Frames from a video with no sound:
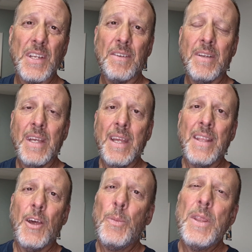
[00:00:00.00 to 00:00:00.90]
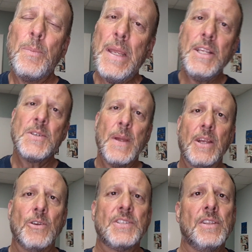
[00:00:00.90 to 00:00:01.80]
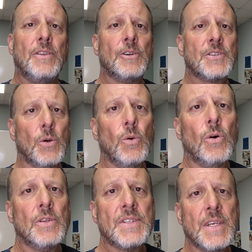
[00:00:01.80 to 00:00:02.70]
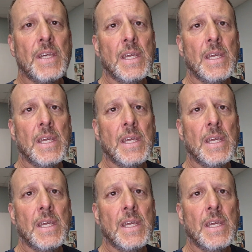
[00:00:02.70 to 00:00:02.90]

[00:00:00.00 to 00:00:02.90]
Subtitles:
and they'll be the peacemakers in their schools.